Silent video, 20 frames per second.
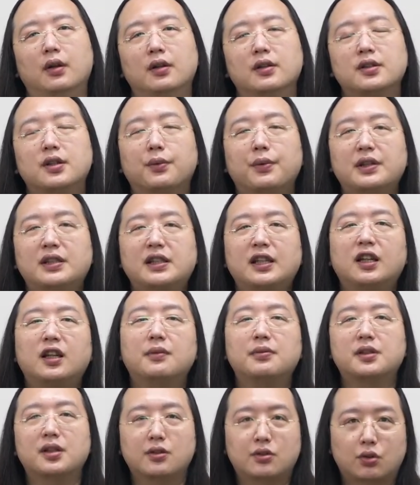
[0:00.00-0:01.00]
So we set
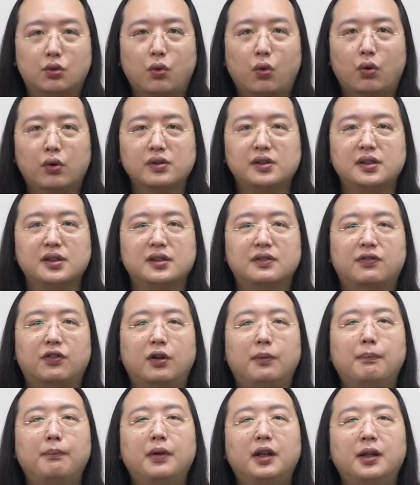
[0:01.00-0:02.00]
up such courses for
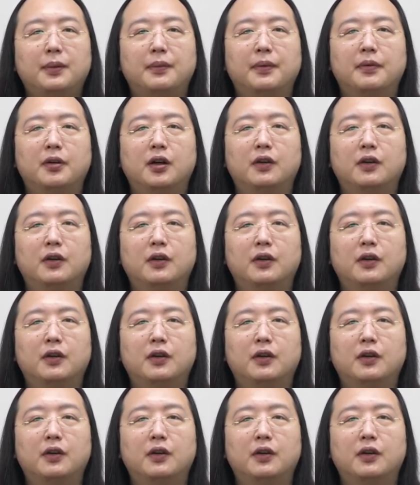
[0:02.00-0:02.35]
a minimum